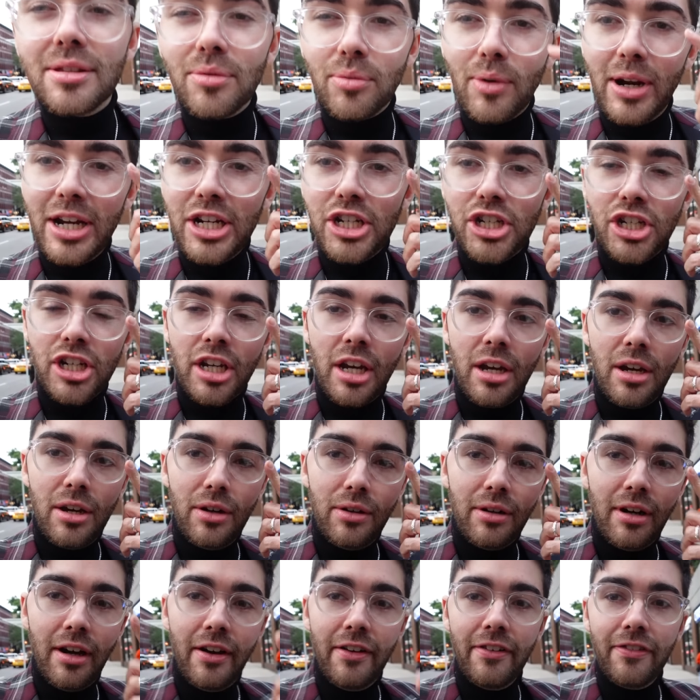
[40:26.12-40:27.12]
the
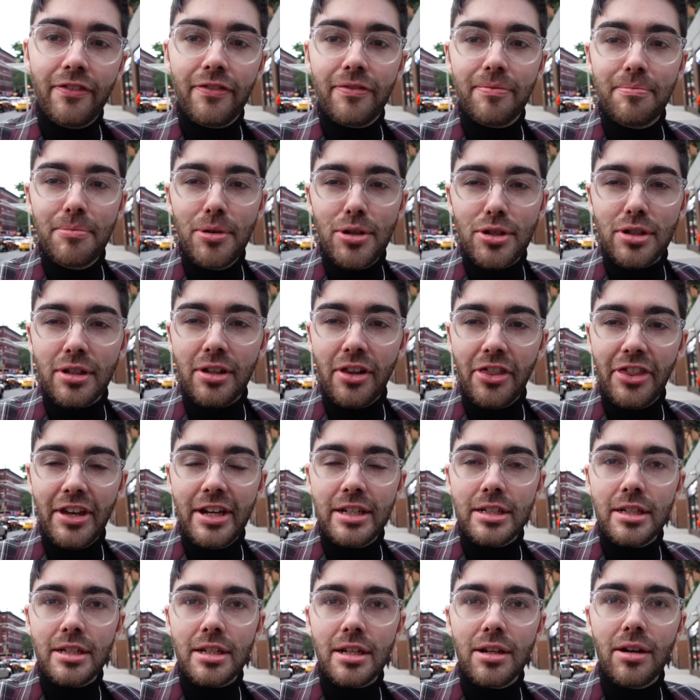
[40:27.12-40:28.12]
ratio of musical
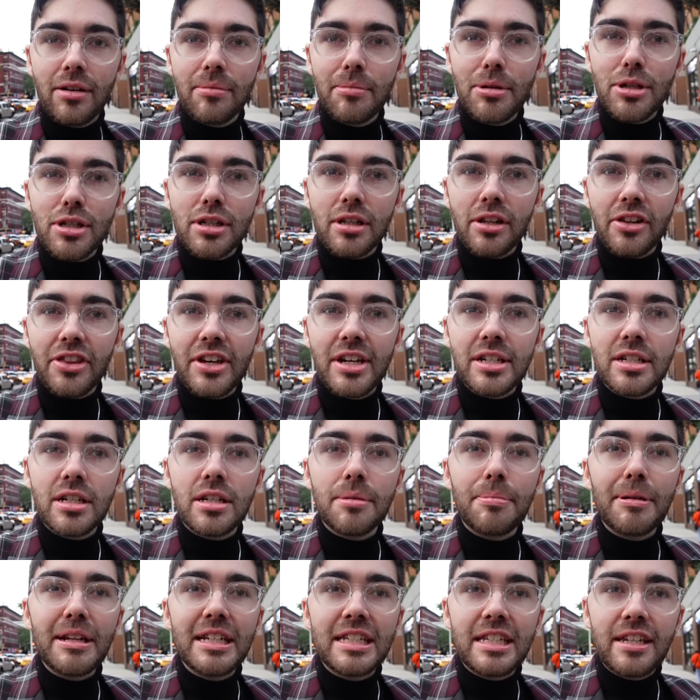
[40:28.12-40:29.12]
theatre to non-musical theatre
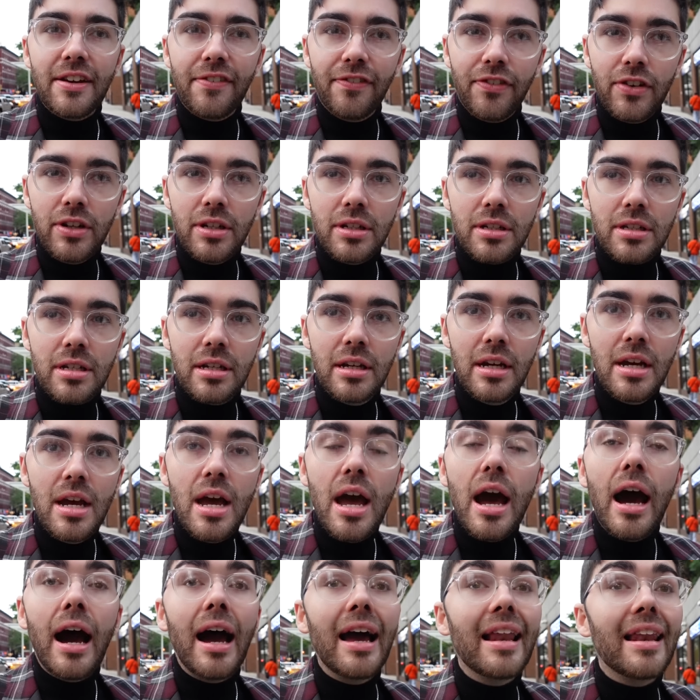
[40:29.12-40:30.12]
to be different.
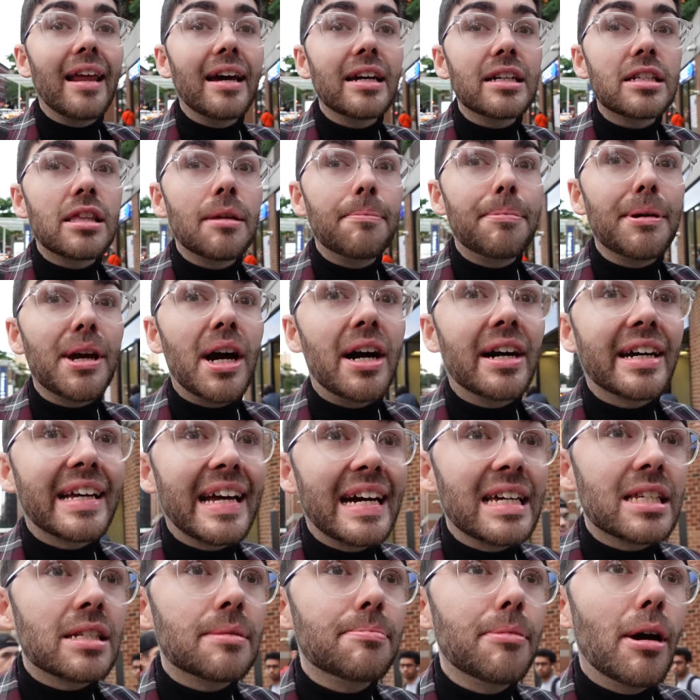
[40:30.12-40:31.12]
I liked the Be Our
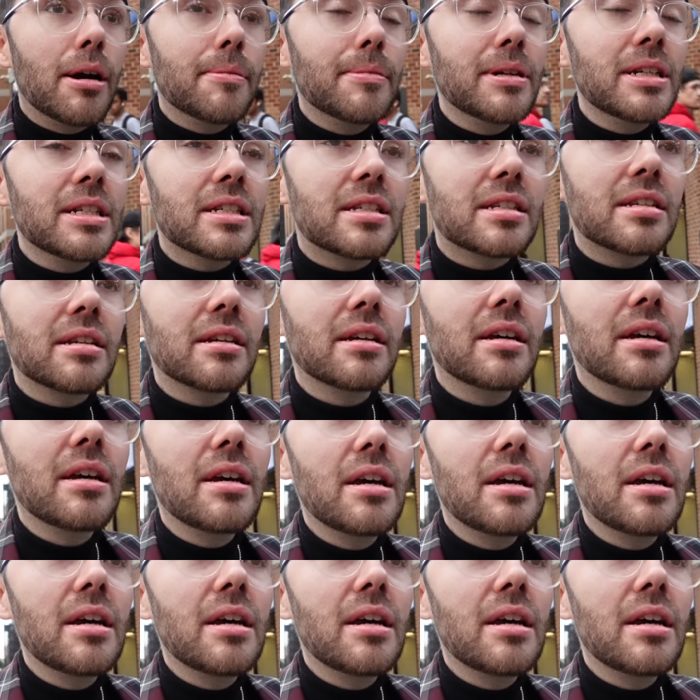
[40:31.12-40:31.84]
Guest moment.